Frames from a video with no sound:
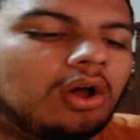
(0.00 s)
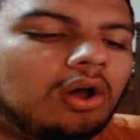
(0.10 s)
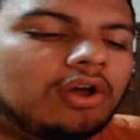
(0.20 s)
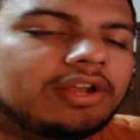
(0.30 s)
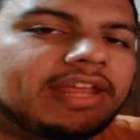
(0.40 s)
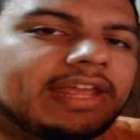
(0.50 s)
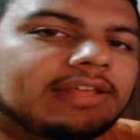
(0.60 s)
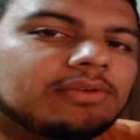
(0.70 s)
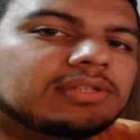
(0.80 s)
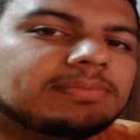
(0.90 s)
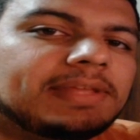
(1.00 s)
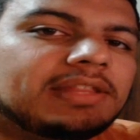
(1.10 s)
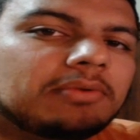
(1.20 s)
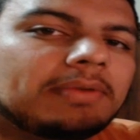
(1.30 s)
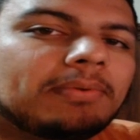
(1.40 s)
on a USB
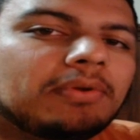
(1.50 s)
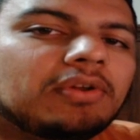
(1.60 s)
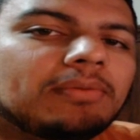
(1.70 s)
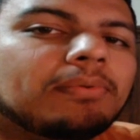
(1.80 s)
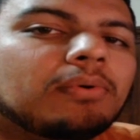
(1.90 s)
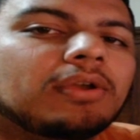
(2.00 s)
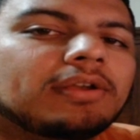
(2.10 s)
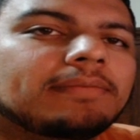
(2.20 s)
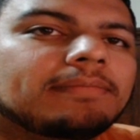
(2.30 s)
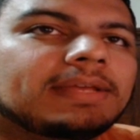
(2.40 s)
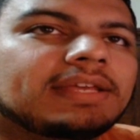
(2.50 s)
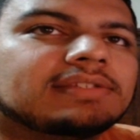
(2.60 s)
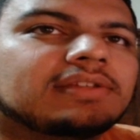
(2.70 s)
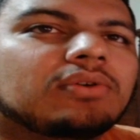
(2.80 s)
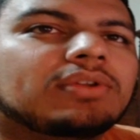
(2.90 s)
3.0 port,
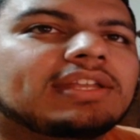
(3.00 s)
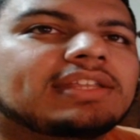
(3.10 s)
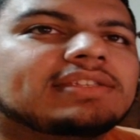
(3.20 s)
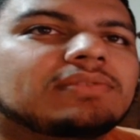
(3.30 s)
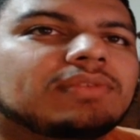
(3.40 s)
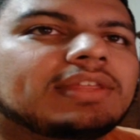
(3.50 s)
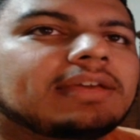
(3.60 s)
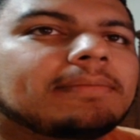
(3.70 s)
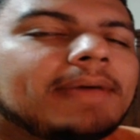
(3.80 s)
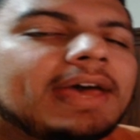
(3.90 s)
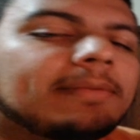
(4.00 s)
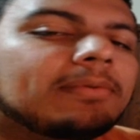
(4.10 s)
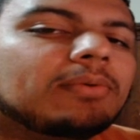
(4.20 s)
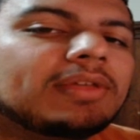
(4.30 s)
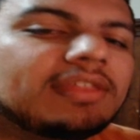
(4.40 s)
because Odin isn't really
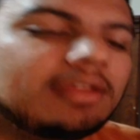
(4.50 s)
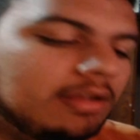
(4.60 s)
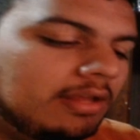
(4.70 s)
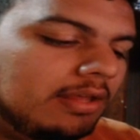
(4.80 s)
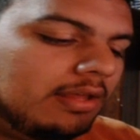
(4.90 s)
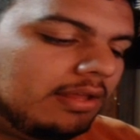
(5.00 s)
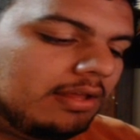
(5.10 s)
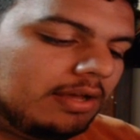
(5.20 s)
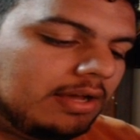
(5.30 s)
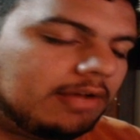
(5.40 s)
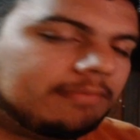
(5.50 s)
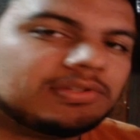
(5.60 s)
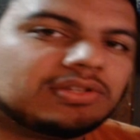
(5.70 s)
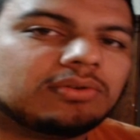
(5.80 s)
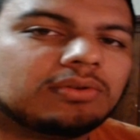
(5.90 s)
compatible with it.
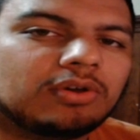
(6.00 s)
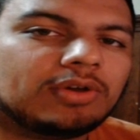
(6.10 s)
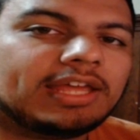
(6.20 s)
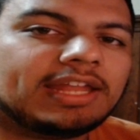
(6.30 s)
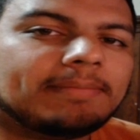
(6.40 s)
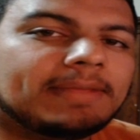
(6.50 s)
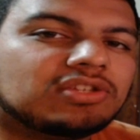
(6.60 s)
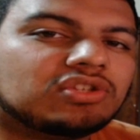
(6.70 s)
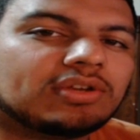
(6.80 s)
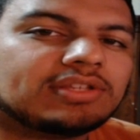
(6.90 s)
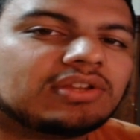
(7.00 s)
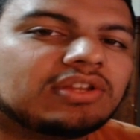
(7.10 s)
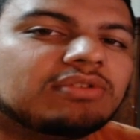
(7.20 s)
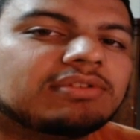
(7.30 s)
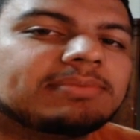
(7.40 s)
So go ahead and make sure it's on
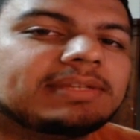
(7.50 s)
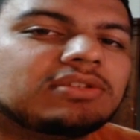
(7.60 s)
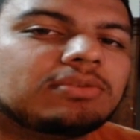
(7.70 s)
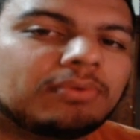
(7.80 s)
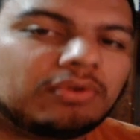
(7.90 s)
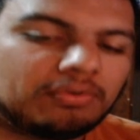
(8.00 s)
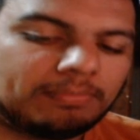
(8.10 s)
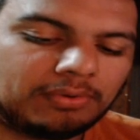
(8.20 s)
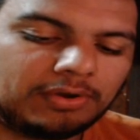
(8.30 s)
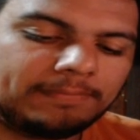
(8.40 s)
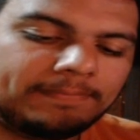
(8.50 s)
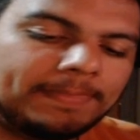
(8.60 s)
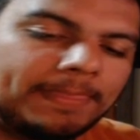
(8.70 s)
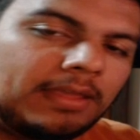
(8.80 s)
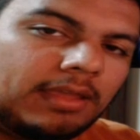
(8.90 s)
a USB 2.0 port
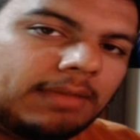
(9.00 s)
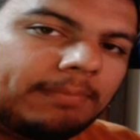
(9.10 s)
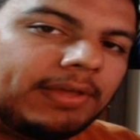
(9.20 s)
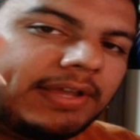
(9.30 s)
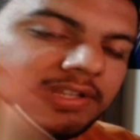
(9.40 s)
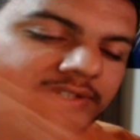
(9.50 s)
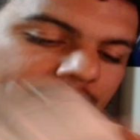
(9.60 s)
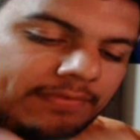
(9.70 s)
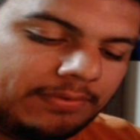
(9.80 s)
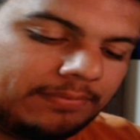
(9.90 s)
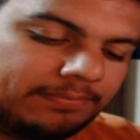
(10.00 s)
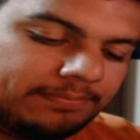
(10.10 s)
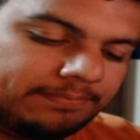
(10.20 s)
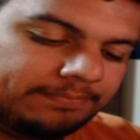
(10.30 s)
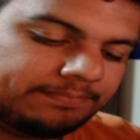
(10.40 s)
and plug it into your phone.
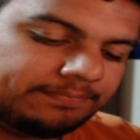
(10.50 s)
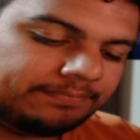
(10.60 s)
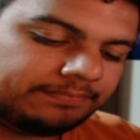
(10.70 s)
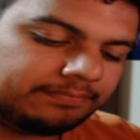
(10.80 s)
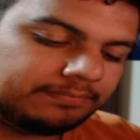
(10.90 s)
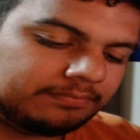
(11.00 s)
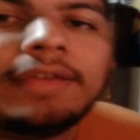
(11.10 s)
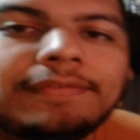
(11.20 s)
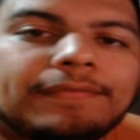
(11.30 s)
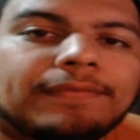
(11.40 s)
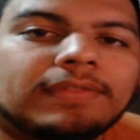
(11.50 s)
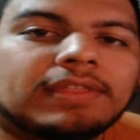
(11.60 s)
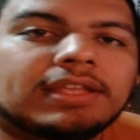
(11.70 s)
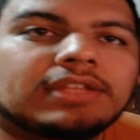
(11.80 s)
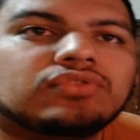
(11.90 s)
If
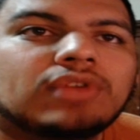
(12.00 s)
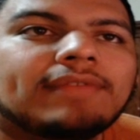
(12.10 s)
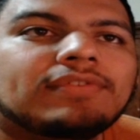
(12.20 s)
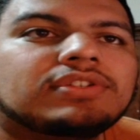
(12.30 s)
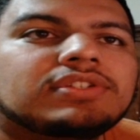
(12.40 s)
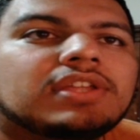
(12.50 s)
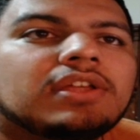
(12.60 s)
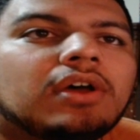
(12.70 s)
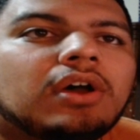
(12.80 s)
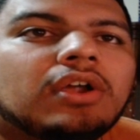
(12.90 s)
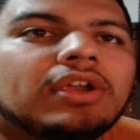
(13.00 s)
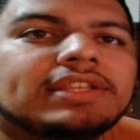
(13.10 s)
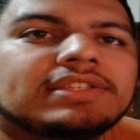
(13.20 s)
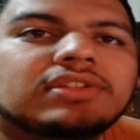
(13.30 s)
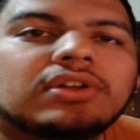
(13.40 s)
the drivers are
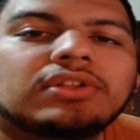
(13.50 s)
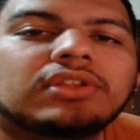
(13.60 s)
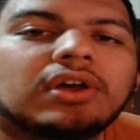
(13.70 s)
installed